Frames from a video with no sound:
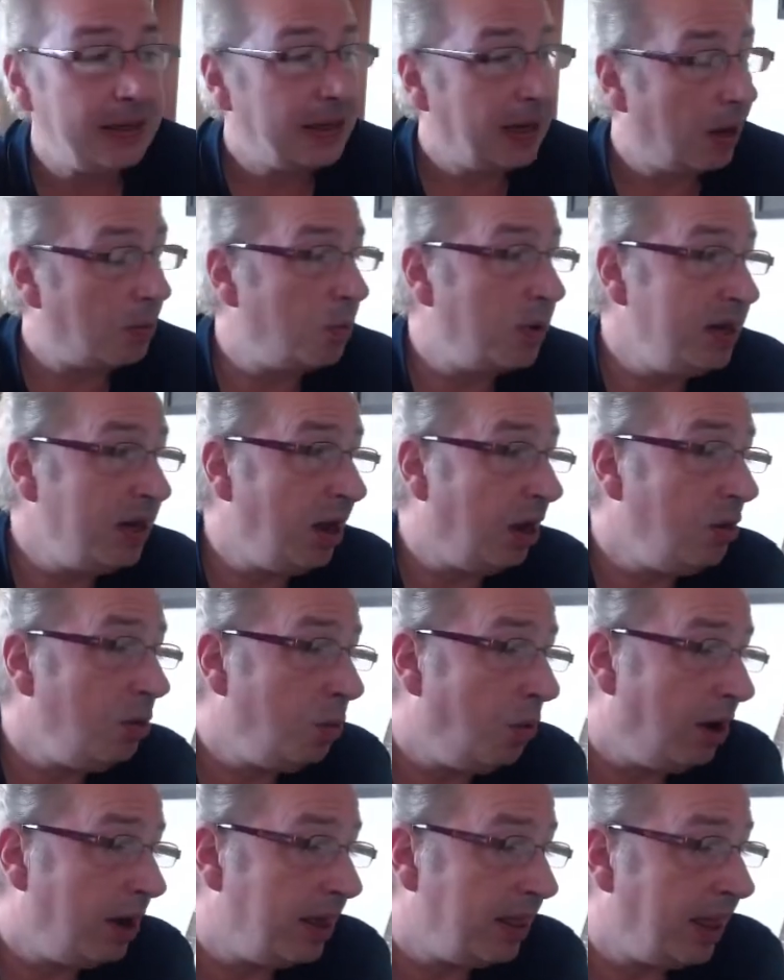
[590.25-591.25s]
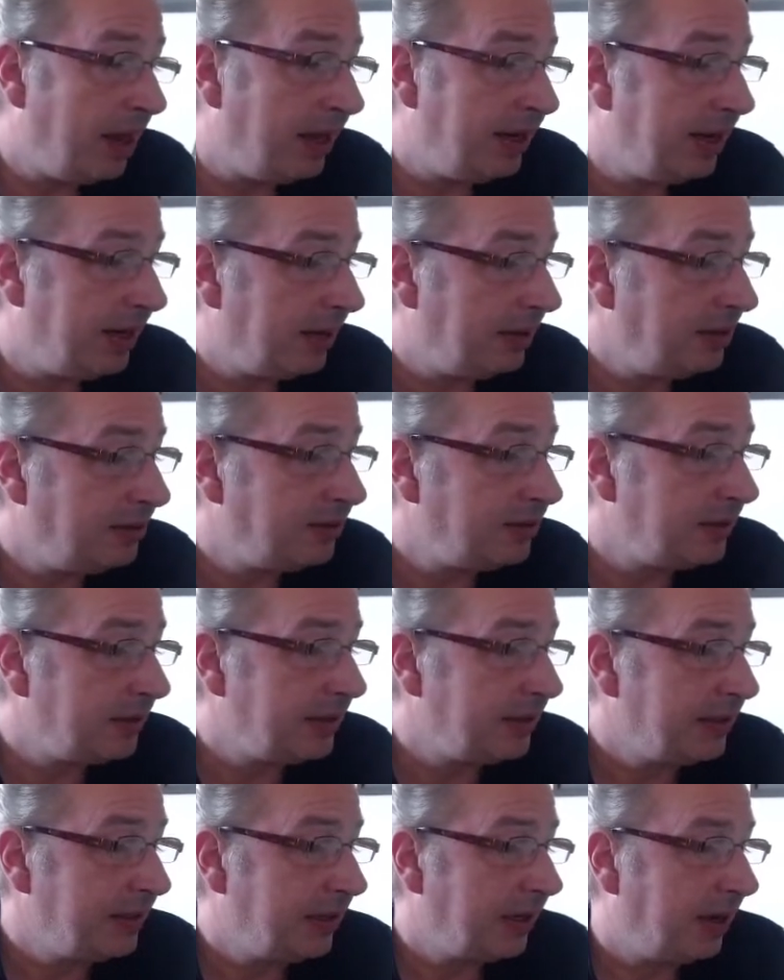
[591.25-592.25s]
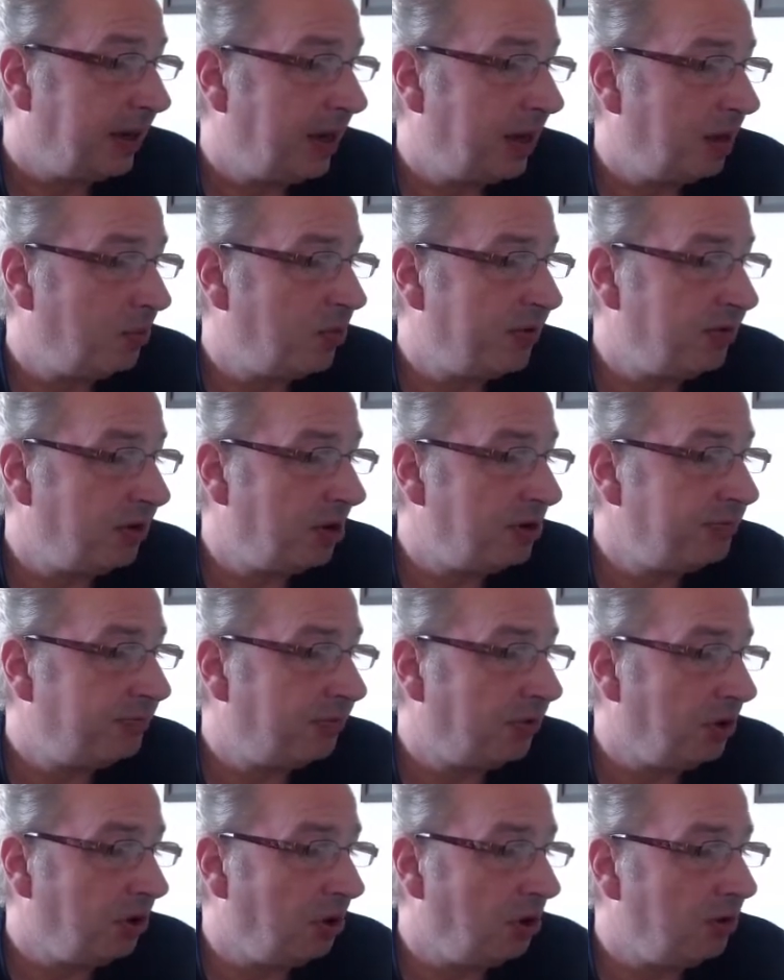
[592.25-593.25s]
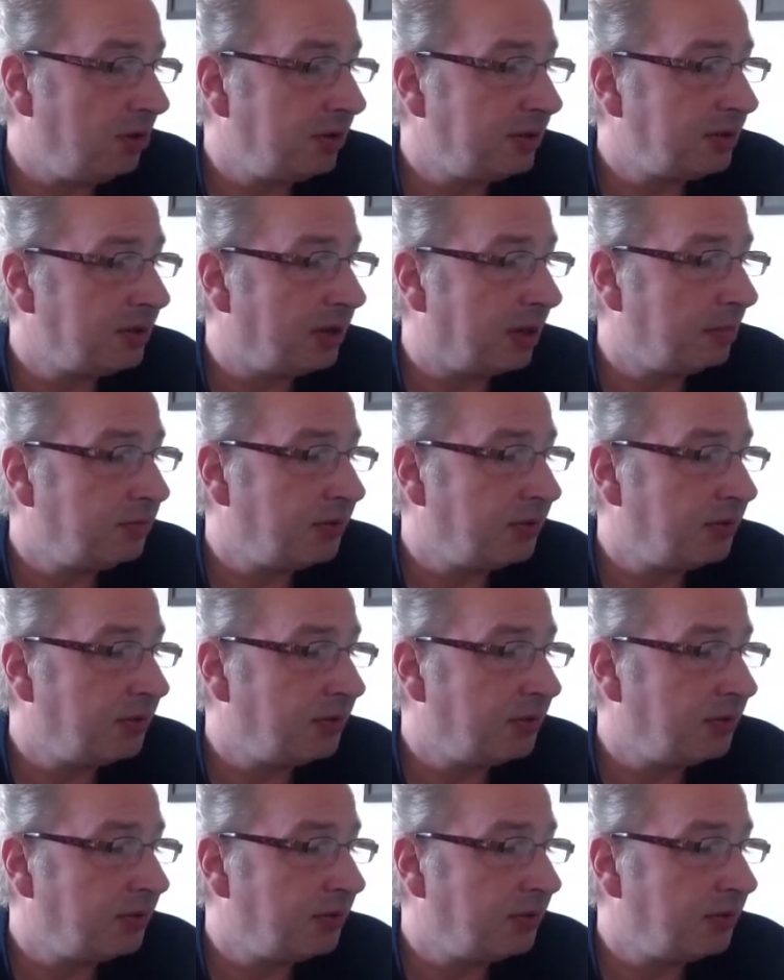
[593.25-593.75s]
And we know why that is. We've known for a long time.